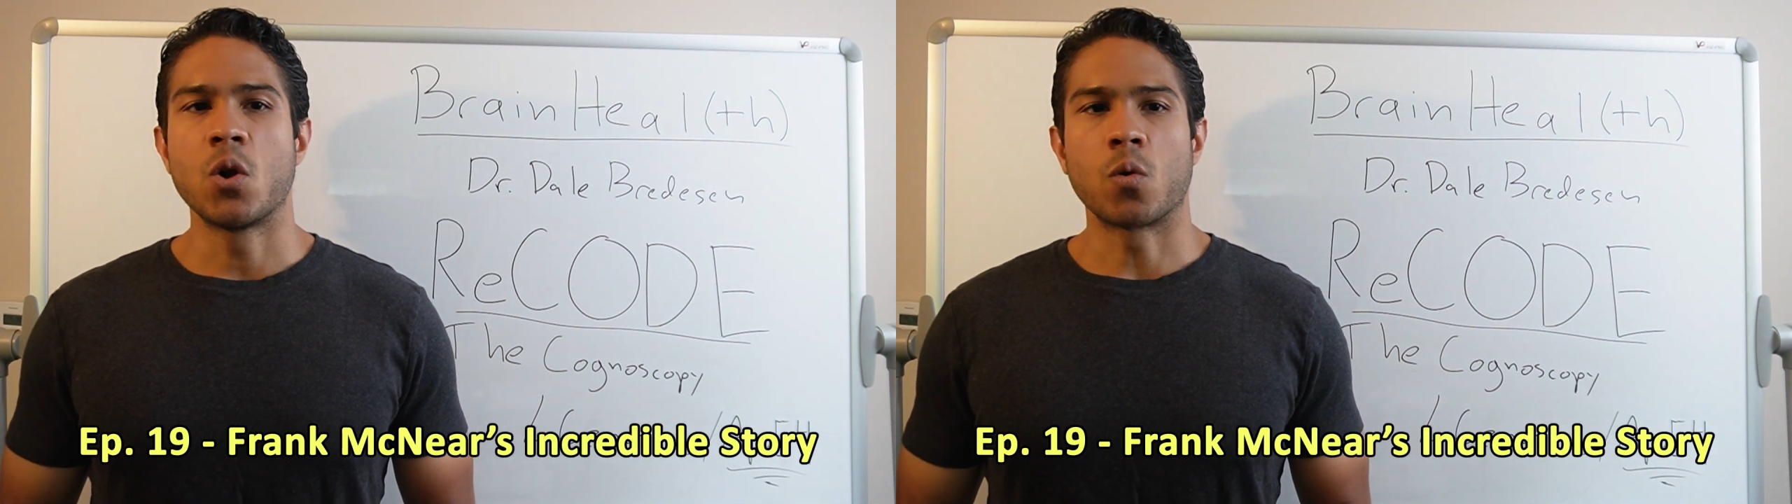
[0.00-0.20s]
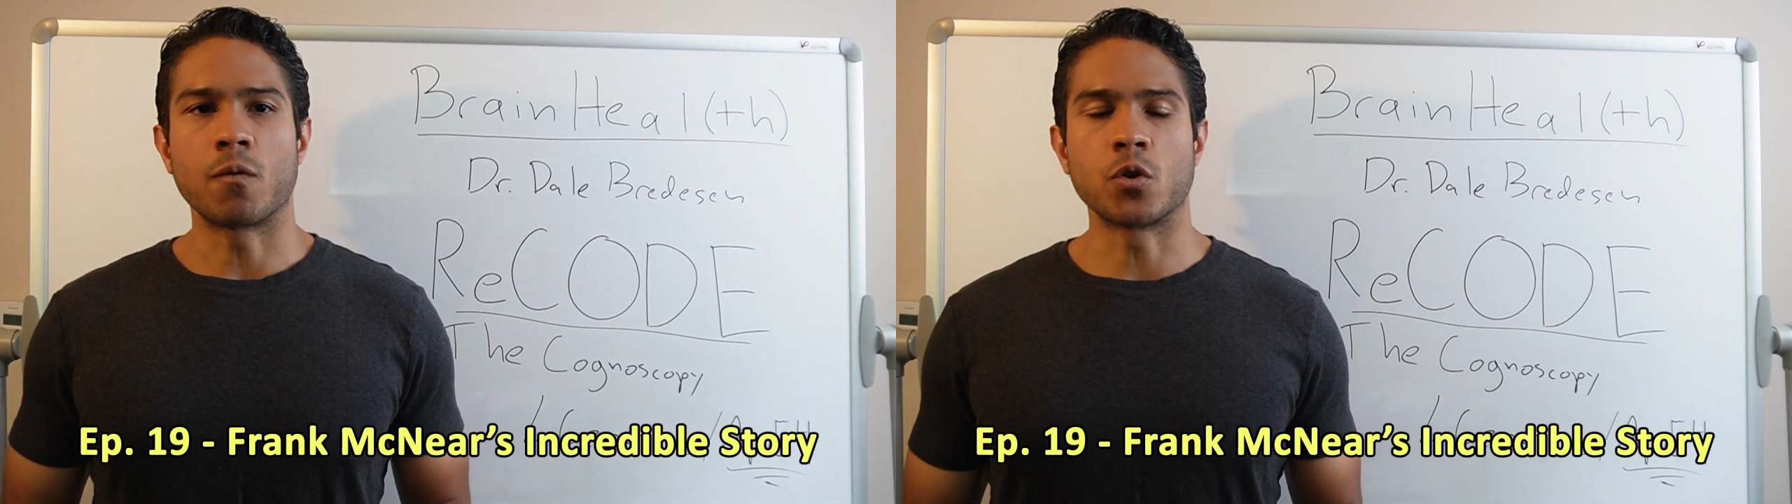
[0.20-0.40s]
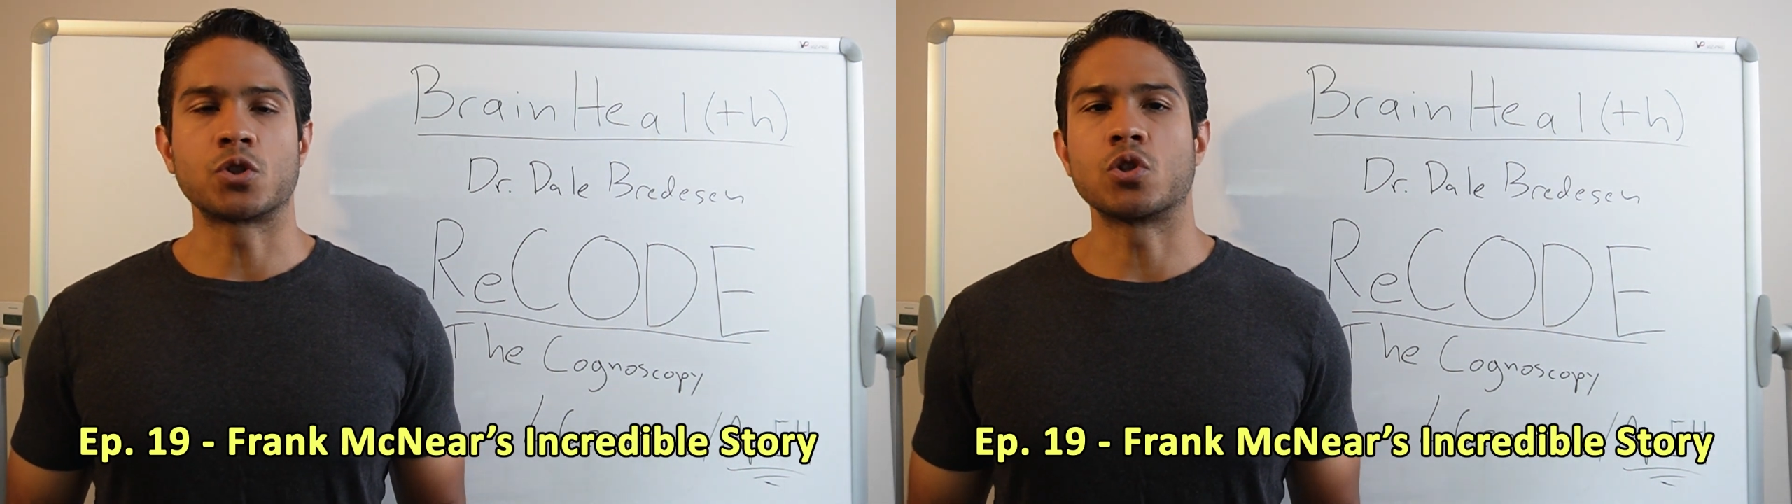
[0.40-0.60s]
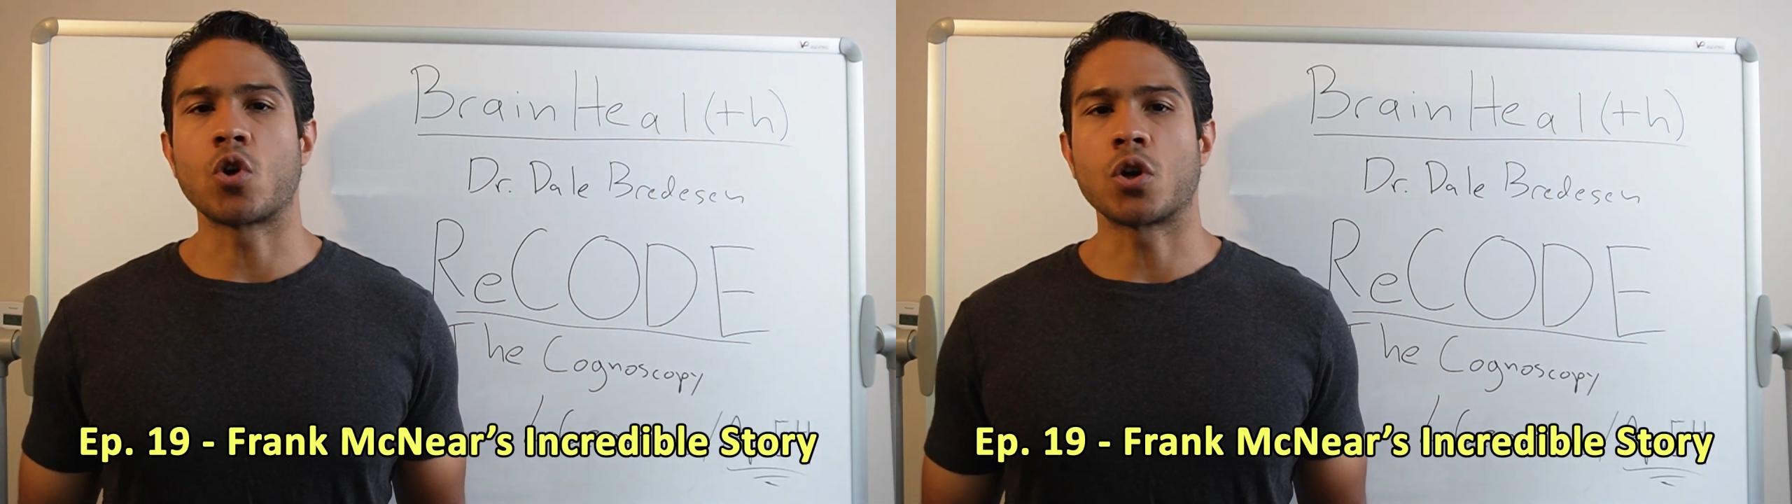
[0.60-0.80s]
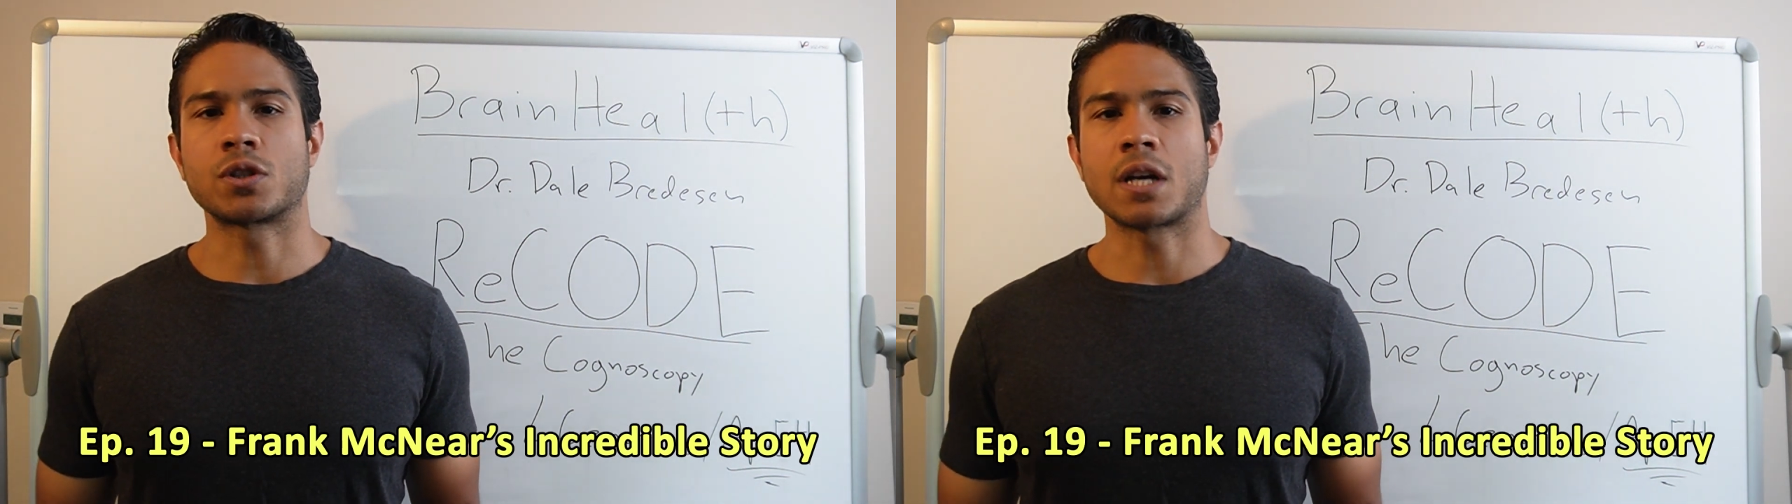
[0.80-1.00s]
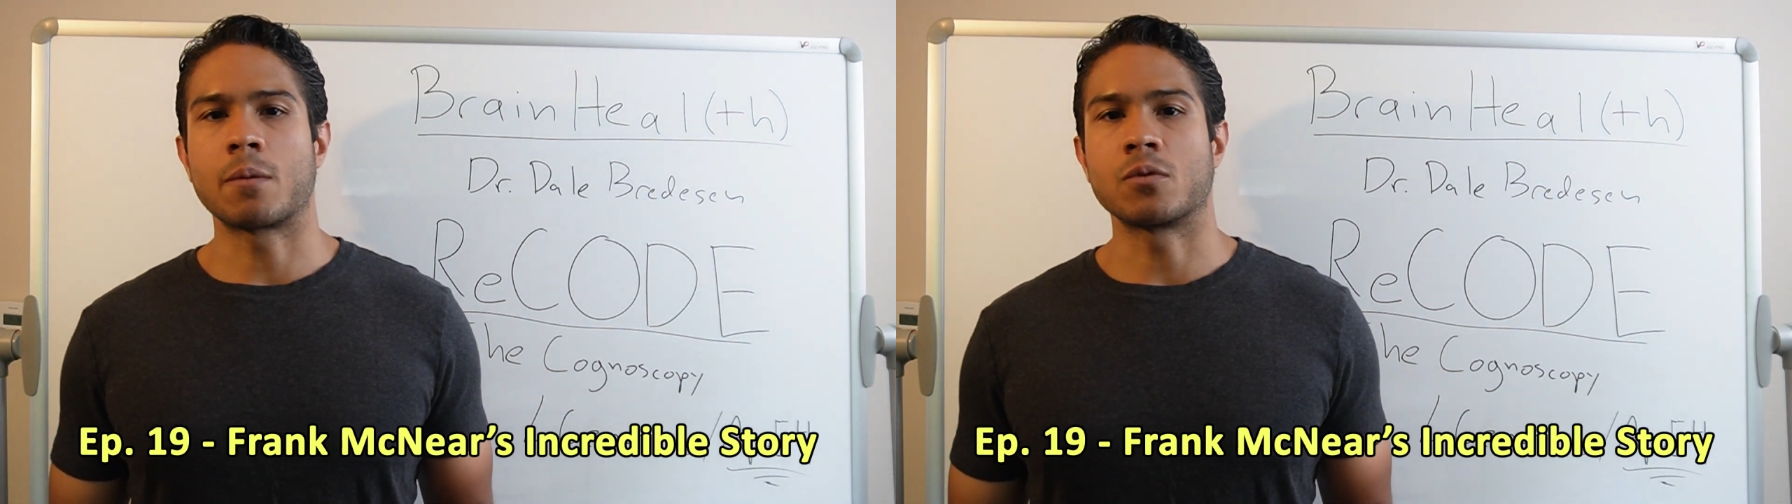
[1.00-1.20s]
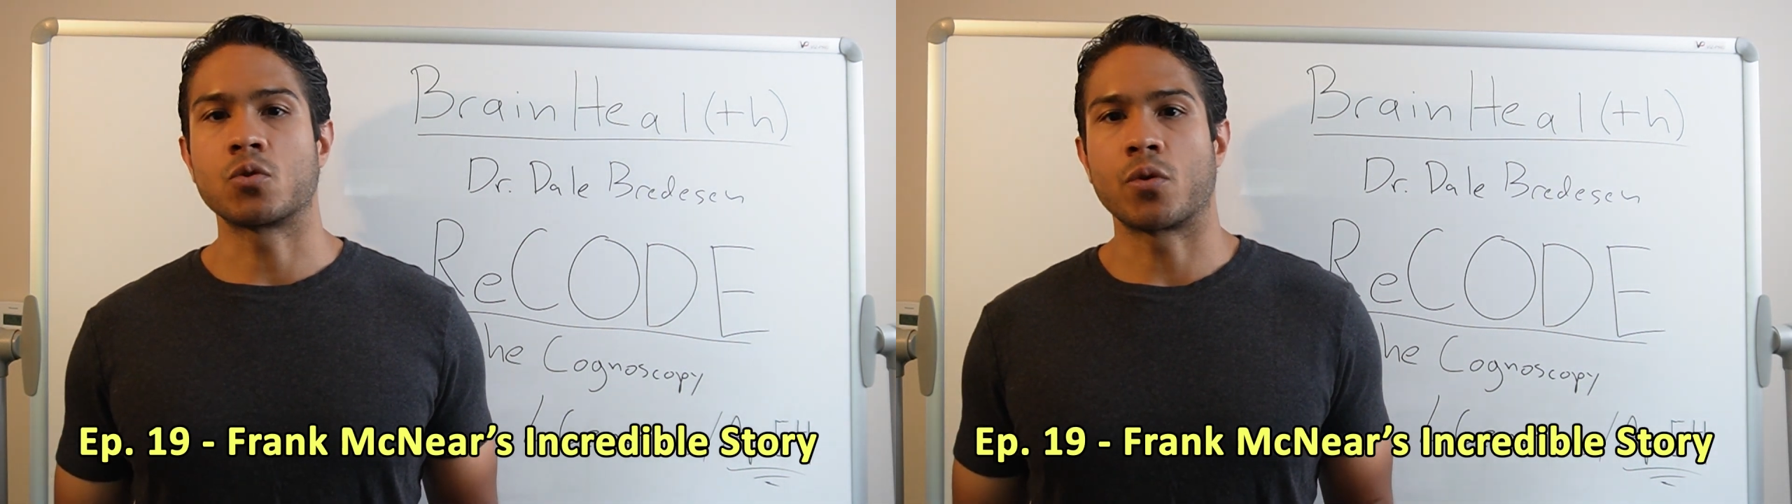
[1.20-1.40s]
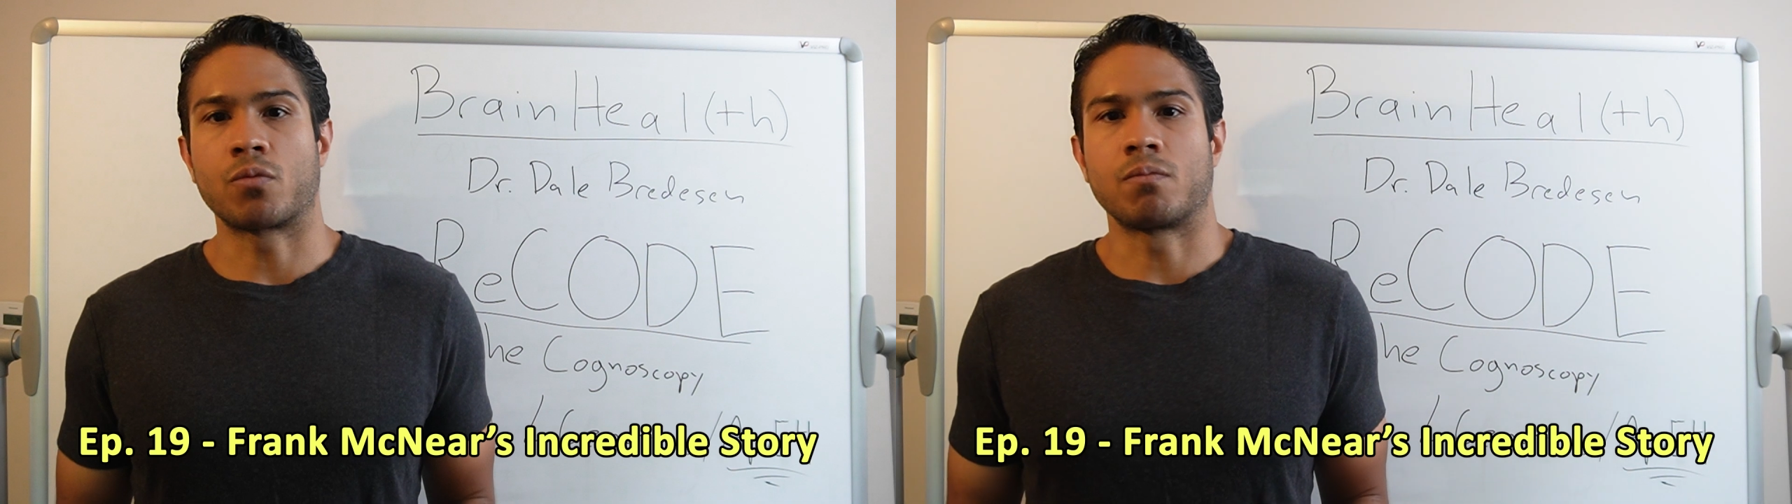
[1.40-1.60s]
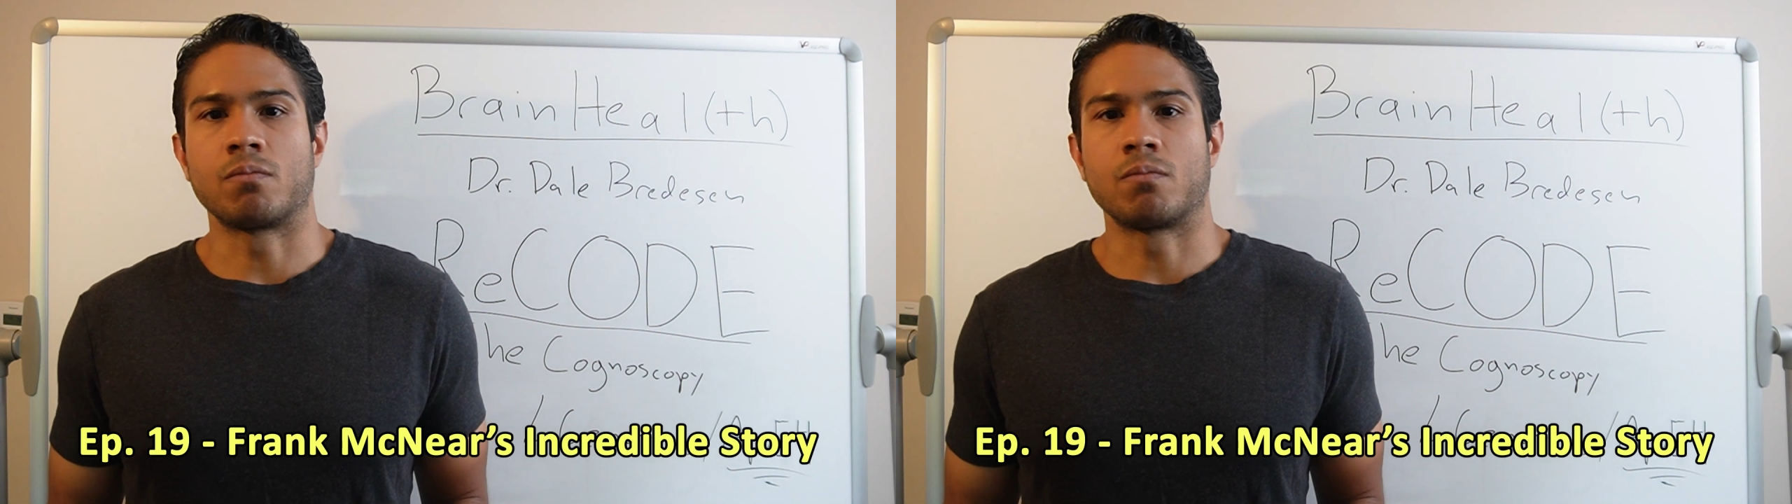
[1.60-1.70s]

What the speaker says: reversed his Alzheimer's with